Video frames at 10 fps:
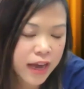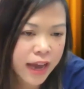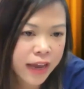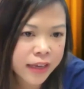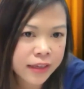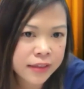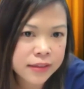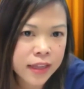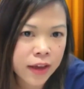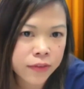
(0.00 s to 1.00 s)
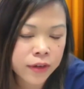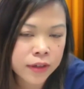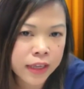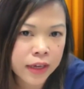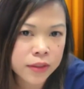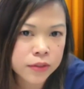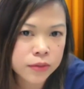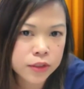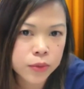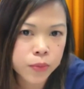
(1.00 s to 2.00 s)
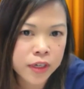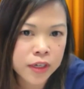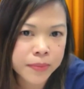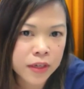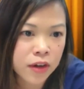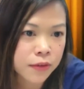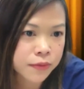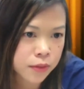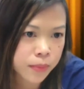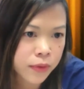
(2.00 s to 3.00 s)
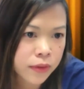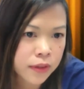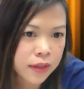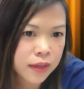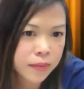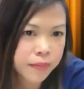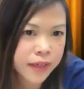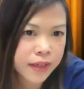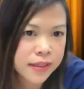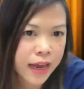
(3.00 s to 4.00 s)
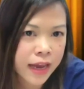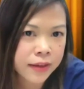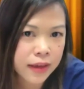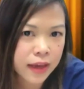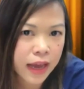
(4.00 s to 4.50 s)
I never just want to be comfortable, because I